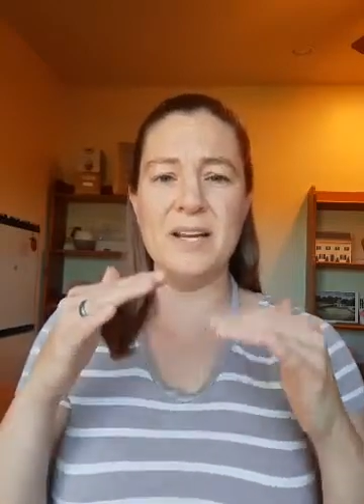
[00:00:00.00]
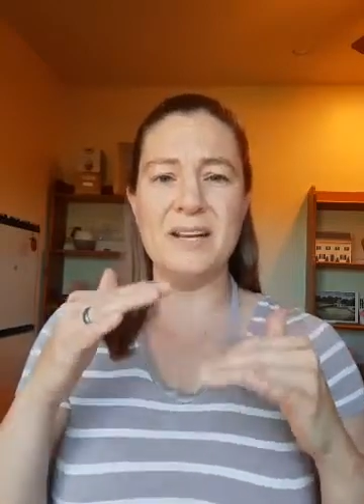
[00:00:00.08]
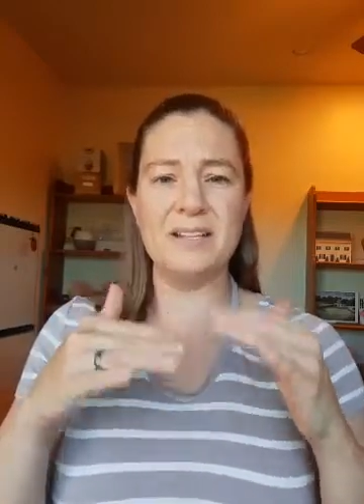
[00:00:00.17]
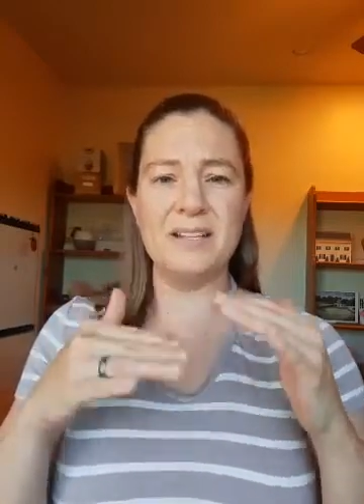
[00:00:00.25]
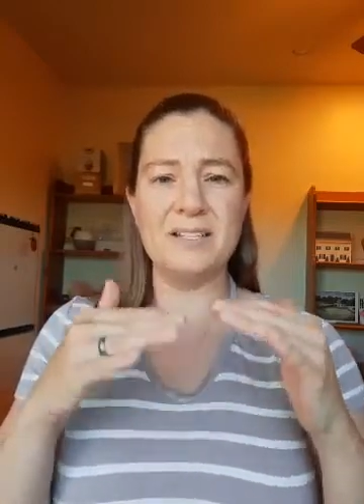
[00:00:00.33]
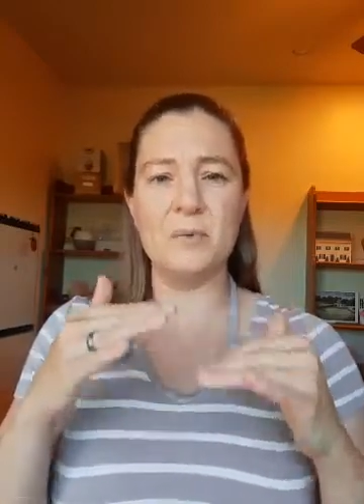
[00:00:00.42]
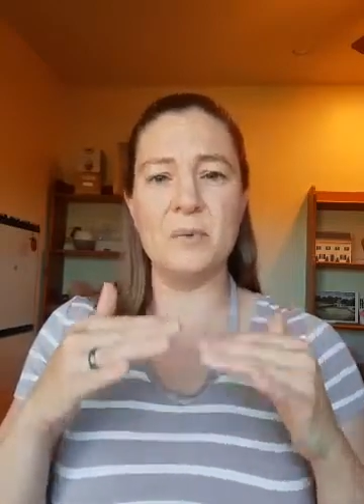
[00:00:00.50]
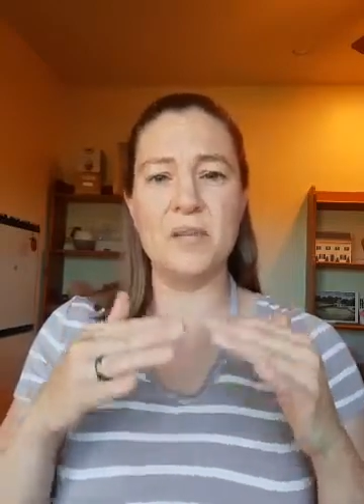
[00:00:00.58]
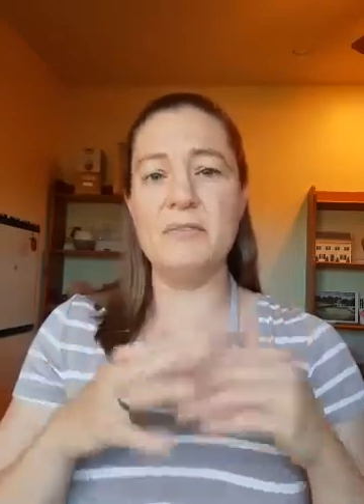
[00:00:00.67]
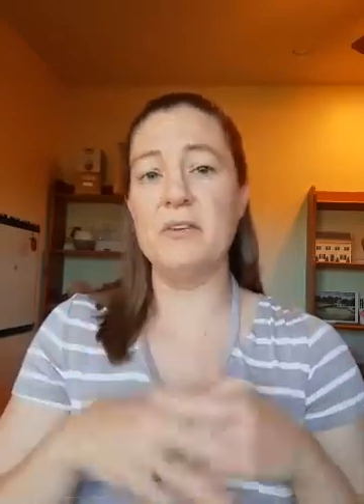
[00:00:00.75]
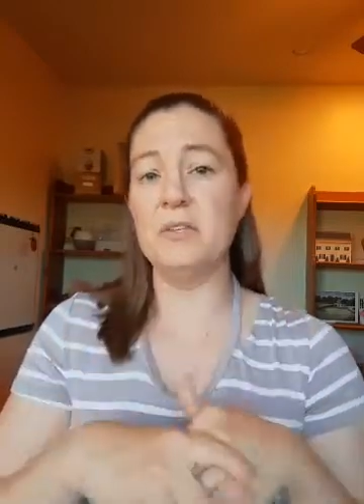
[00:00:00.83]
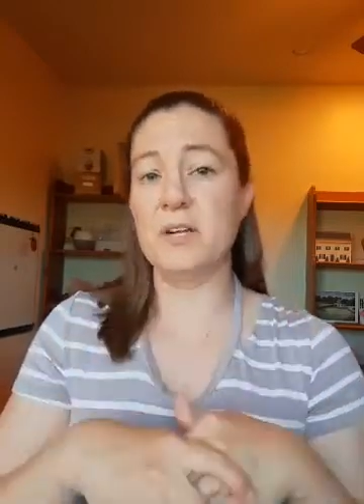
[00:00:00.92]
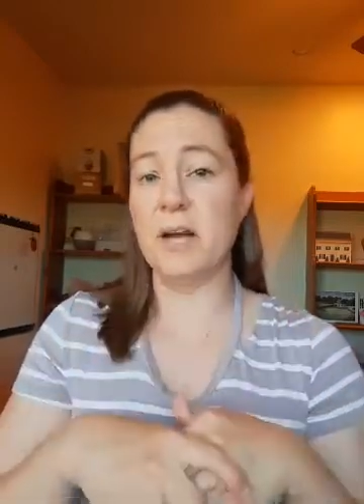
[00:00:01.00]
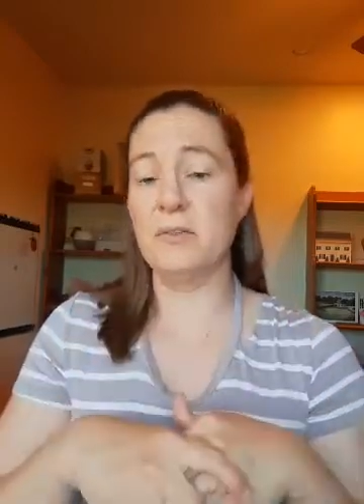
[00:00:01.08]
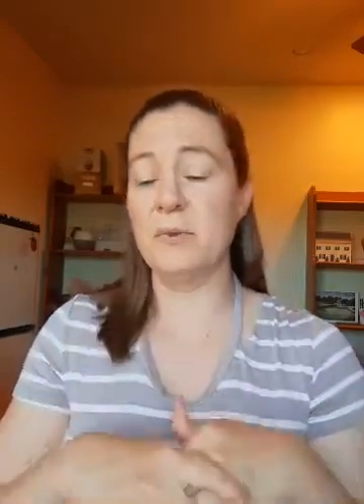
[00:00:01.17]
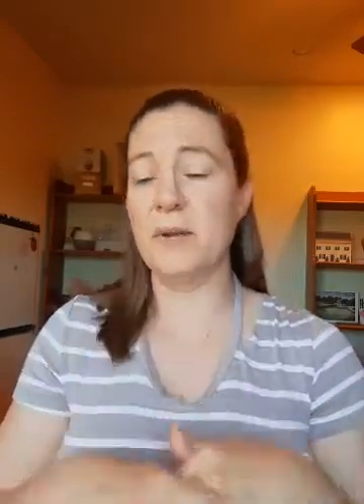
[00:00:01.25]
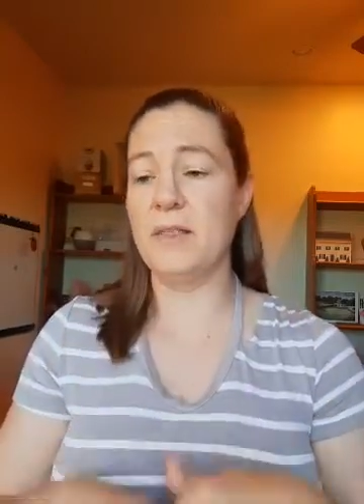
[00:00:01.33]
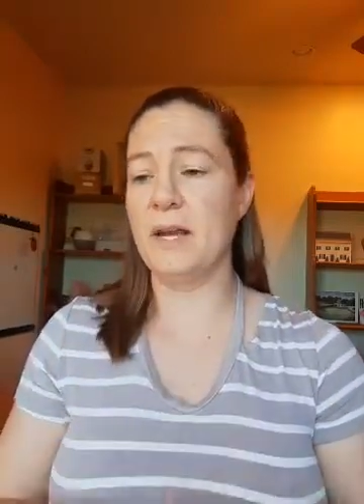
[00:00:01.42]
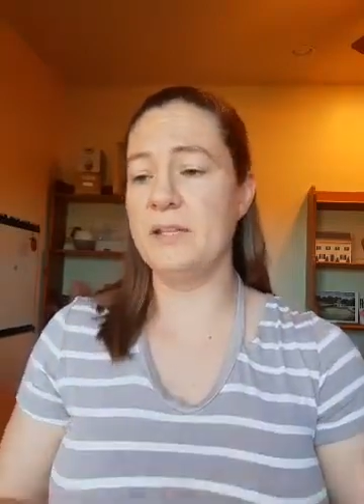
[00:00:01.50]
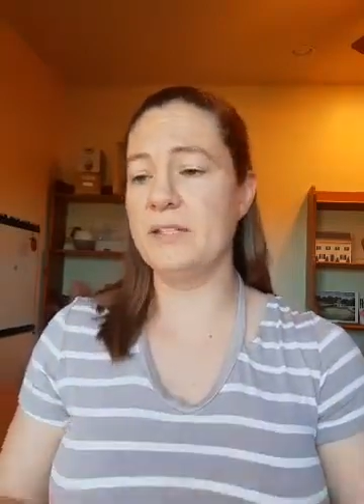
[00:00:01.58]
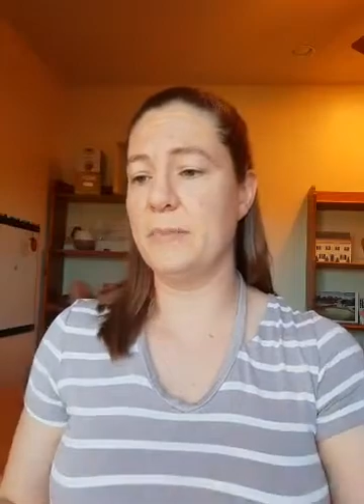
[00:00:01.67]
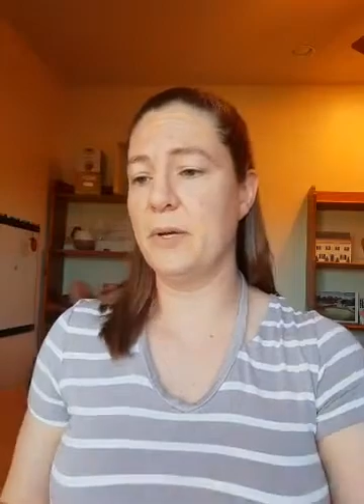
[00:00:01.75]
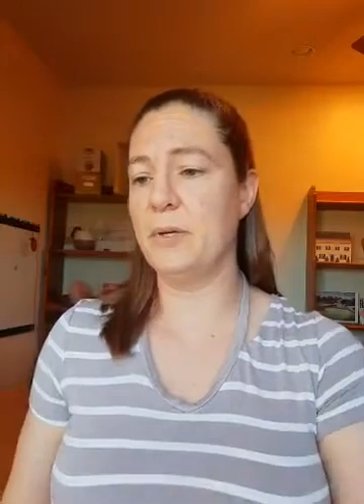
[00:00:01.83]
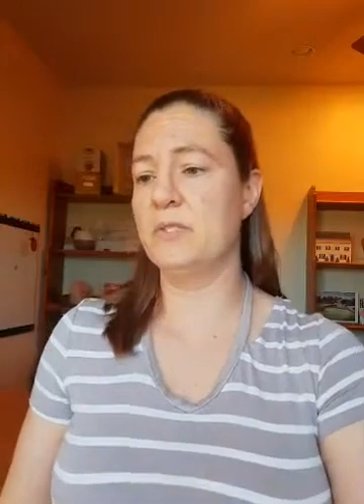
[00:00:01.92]
It doesn't really filter out the way that it's
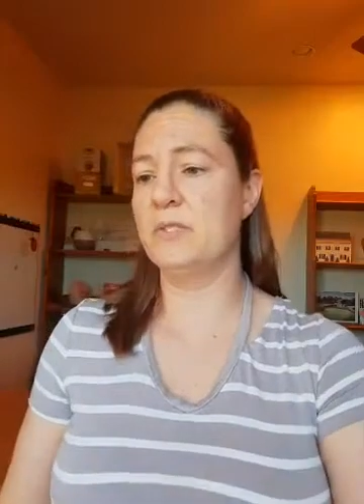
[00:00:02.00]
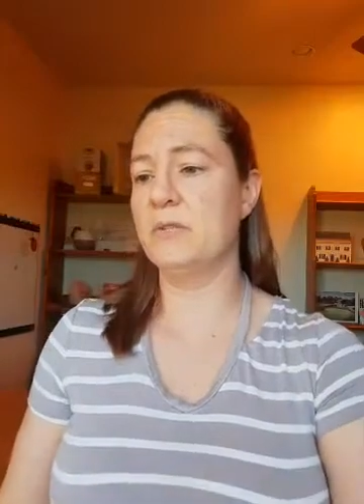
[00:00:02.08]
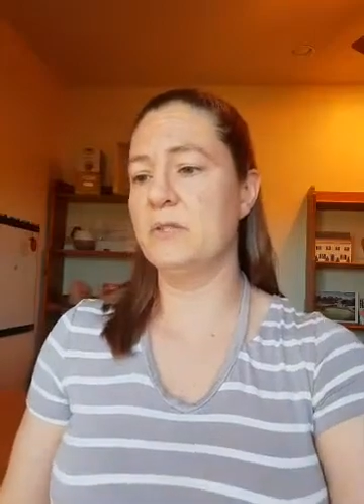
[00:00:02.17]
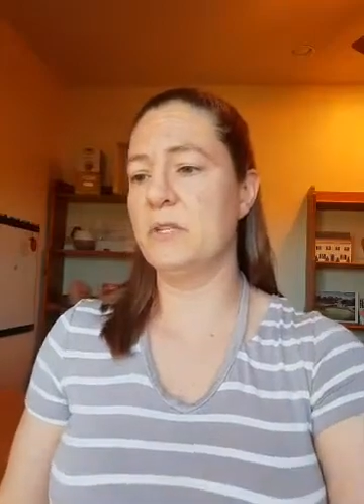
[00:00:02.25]
supposed to.